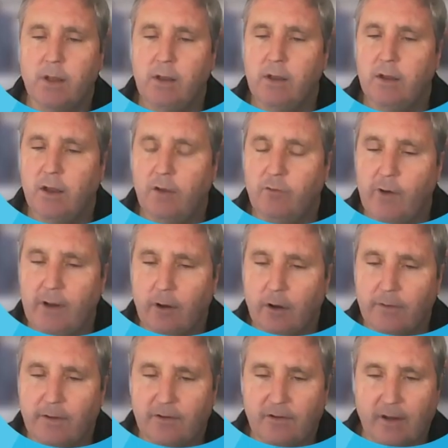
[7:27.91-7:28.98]
If we look at
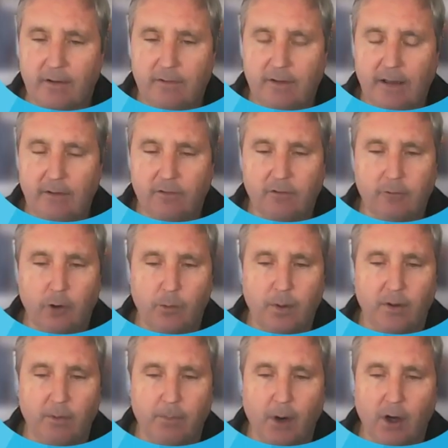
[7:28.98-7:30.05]
this condensed group at
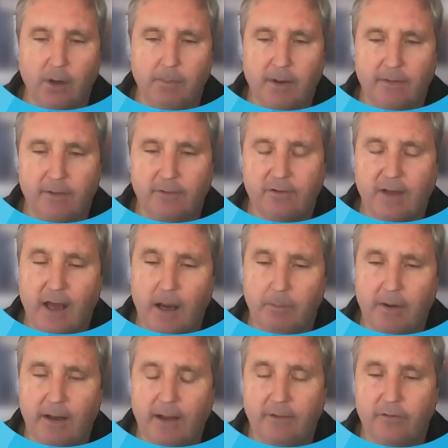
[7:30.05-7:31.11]
the bottom, this carbon
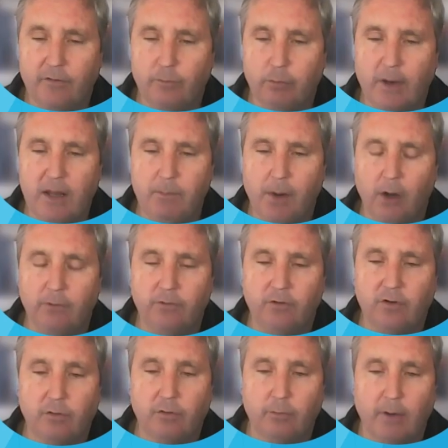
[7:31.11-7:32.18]
has 3 bonds
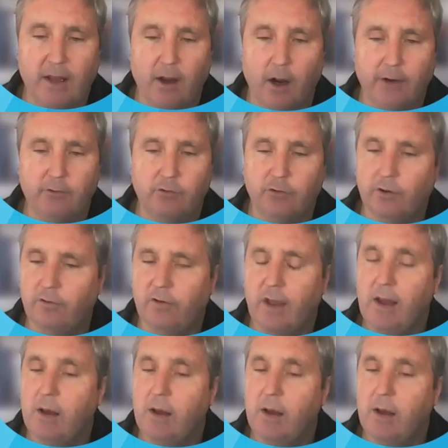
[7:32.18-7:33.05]
to 3 hydrogens,